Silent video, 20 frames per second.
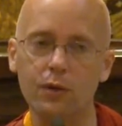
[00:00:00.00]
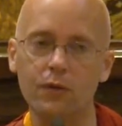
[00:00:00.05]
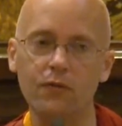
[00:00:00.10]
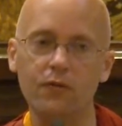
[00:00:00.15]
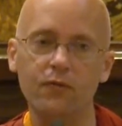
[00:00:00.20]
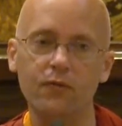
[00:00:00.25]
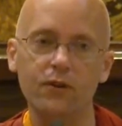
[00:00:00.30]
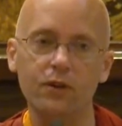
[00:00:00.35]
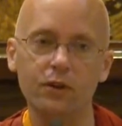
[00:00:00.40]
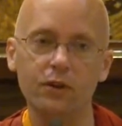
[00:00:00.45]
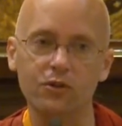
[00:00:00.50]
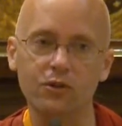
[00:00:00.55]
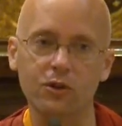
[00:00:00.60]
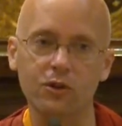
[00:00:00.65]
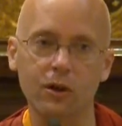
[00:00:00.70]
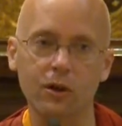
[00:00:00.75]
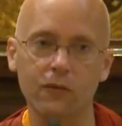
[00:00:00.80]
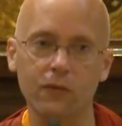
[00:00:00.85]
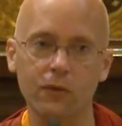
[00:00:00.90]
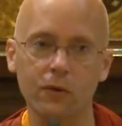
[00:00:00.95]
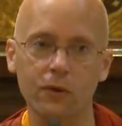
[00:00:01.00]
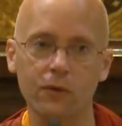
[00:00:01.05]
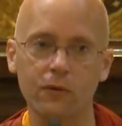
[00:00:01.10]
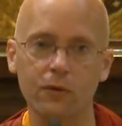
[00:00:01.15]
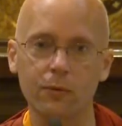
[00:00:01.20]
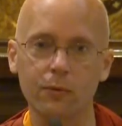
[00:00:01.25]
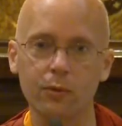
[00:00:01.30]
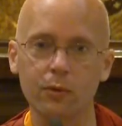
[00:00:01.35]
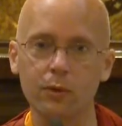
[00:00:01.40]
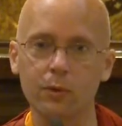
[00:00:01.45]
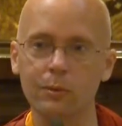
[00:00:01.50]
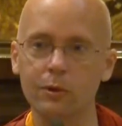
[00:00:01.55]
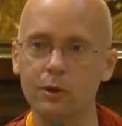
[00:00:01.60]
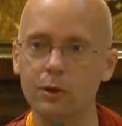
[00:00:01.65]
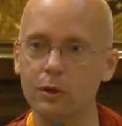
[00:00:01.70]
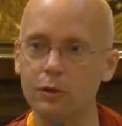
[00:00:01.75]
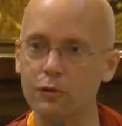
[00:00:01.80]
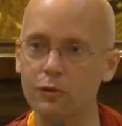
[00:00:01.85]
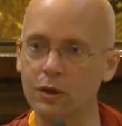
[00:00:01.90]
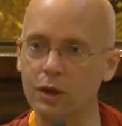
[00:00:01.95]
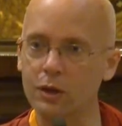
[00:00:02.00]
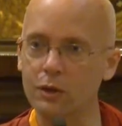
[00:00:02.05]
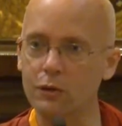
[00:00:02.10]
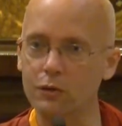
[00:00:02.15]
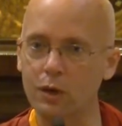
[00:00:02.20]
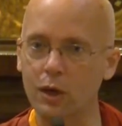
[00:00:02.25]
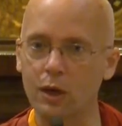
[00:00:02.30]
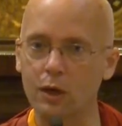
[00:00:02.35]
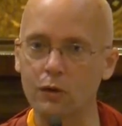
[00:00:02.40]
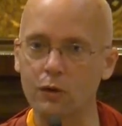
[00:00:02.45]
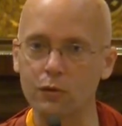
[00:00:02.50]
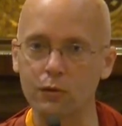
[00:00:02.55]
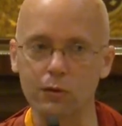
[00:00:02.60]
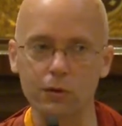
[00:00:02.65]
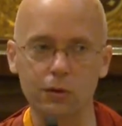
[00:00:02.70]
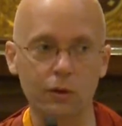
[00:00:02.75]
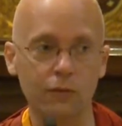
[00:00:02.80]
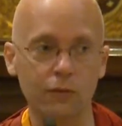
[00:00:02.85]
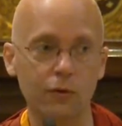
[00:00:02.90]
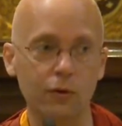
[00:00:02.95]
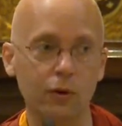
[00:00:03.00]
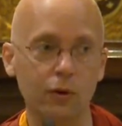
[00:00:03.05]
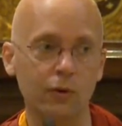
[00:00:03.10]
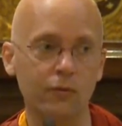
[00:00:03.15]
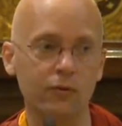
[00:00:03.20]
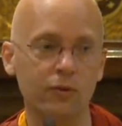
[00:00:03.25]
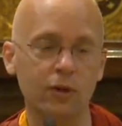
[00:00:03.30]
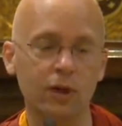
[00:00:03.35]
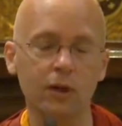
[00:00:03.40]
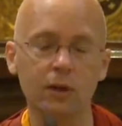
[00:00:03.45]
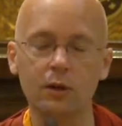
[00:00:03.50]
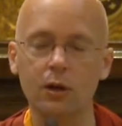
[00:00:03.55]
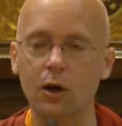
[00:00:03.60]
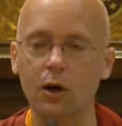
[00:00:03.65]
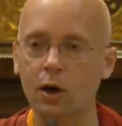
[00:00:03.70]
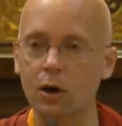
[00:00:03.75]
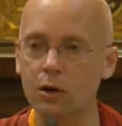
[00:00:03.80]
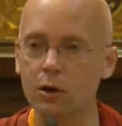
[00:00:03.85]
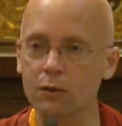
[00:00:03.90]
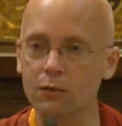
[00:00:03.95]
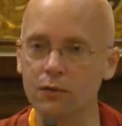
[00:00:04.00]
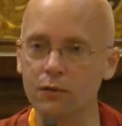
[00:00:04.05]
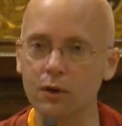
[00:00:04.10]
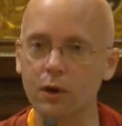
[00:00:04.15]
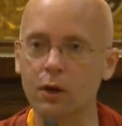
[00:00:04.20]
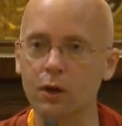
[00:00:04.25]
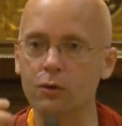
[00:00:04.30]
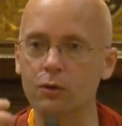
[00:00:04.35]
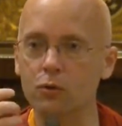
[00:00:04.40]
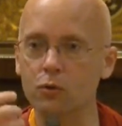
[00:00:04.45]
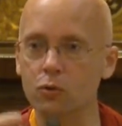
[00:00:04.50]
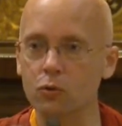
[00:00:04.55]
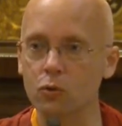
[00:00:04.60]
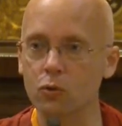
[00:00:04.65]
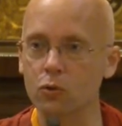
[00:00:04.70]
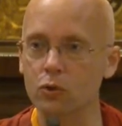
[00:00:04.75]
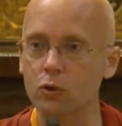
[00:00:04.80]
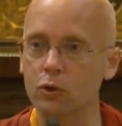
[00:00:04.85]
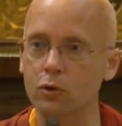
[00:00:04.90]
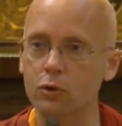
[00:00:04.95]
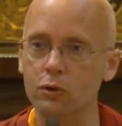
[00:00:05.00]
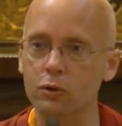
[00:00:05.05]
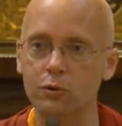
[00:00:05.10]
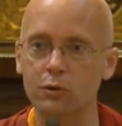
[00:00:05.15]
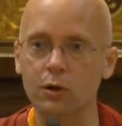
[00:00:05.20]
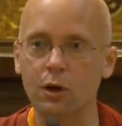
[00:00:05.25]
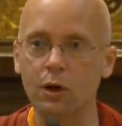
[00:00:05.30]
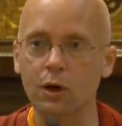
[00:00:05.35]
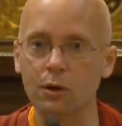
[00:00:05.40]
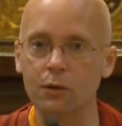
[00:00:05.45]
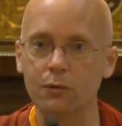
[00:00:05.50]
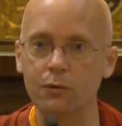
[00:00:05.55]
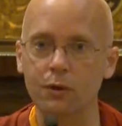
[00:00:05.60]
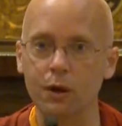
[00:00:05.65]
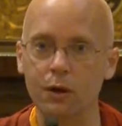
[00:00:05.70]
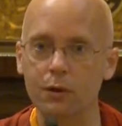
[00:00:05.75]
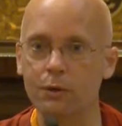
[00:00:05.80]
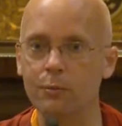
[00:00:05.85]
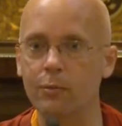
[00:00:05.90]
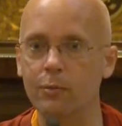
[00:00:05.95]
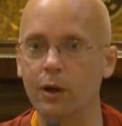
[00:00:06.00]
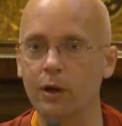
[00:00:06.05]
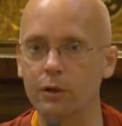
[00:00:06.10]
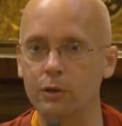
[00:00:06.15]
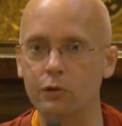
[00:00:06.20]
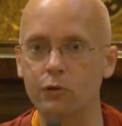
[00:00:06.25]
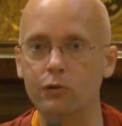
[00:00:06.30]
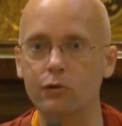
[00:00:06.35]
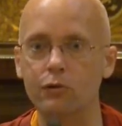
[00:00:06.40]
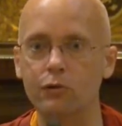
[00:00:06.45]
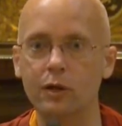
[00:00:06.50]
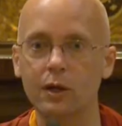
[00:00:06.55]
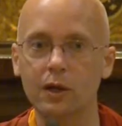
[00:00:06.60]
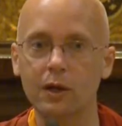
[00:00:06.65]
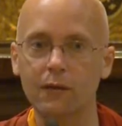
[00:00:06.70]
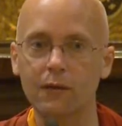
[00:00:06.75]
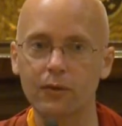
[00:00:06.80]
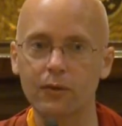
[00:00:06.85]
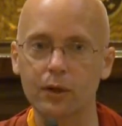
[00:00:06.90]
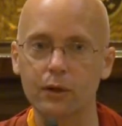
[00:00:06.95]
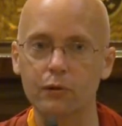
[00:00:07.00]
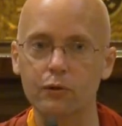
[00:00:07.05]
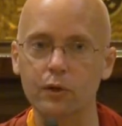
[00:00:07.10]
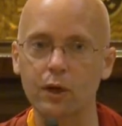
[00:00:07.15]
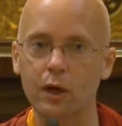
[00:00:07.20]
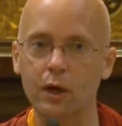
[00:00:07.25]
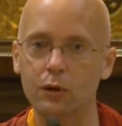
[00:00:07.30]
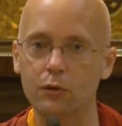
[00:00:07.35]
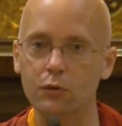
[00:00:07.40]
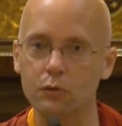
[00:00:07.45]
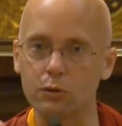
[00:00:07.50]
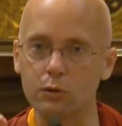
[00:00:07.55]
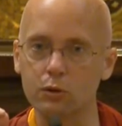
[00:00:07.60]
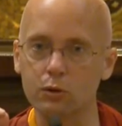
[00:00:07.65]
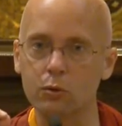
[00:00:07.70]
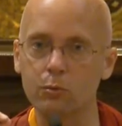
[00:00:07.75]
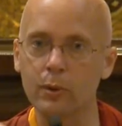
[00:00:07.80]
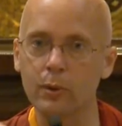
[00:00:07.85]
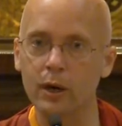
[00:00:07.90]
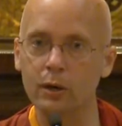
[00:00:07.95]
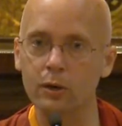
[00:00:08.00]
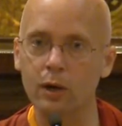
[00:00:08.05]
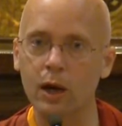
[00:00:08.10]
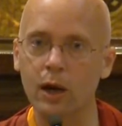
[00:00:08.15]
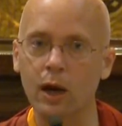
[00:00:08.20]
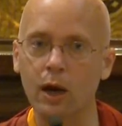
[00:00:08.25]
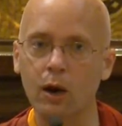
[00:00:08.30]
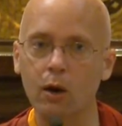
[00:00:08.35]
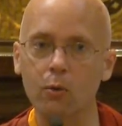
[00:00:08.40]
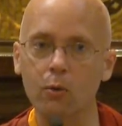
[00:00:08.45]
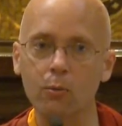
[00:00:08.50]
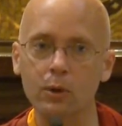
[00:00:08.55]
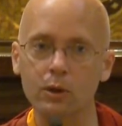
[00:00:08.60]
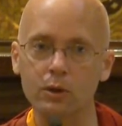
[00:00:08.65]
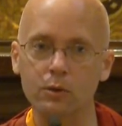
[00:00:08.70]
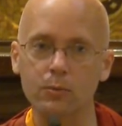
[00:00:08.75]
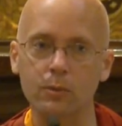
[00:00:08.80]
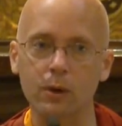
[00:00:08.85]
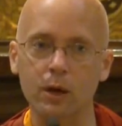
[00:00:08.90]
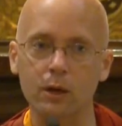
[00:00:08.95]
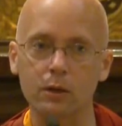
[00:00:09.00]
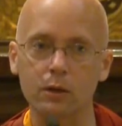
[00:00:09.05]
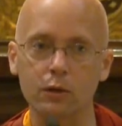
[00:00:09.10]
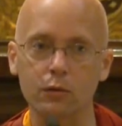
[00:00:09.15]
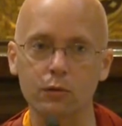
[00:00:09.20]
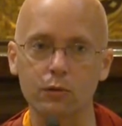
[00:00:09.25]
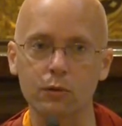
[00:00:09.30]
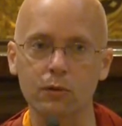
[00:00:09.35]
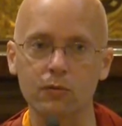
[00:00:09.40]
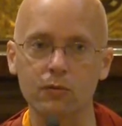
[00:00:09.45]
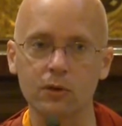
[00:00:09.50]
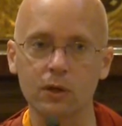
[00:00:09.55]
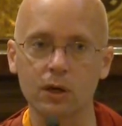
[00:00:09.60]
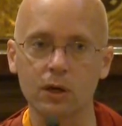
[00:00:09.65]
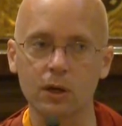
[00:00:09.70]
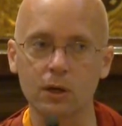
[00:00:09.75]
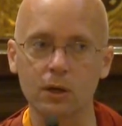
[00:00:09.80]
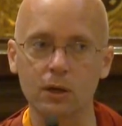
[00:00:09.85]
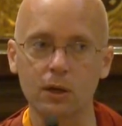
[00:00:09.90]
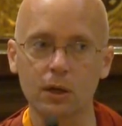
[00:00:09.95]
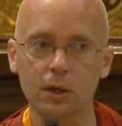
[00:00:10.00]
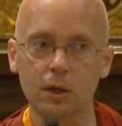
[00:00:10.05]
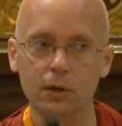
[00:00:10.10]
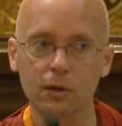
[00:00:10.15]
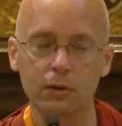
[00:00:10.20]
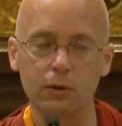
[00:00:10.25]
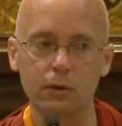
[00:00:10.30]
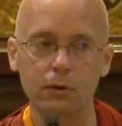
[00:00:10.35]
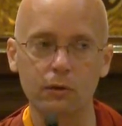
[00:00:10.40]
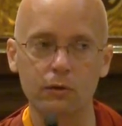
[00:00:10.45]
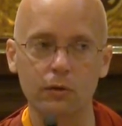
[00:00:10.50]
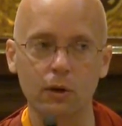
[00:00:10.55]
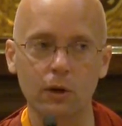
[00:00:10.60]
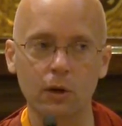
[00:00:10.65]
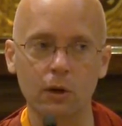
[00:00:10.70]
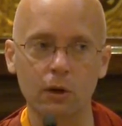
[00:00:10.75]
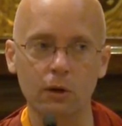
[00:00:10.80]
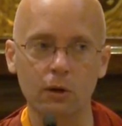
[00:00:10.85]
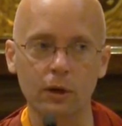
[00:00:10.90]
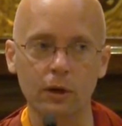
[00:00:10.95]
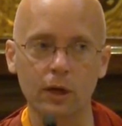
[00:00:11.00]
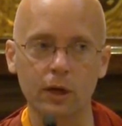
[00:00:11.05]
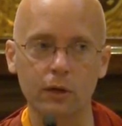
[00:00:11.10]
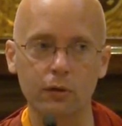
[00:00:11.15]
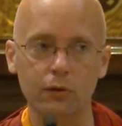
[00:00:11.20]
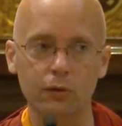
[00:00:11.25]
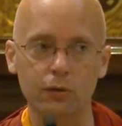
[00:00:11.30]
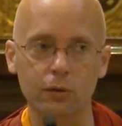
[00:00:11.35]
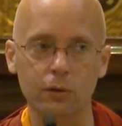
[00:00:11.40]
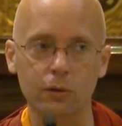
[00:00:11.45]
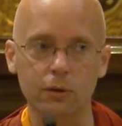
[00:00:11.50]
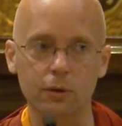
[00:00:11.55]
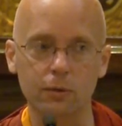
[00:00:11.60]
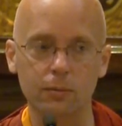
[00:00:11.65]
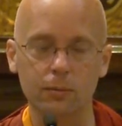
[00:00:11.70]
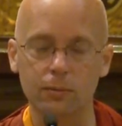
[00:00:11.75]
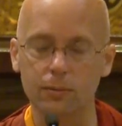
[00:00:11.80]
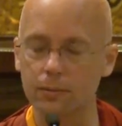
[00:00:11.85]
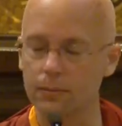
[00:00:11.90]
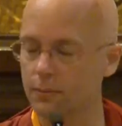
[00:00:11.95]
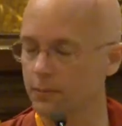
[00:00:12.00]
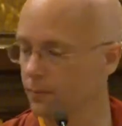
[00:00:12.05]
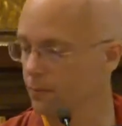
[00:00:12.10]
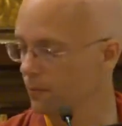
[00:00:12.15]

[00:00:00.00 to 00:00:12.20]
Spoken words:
If you have finished all 4 of the preliminaries, that is excellent. If you have done all of the other guru yogas and all of the other practices, that is excellent. No matter how much practice you have done, it is all excellent.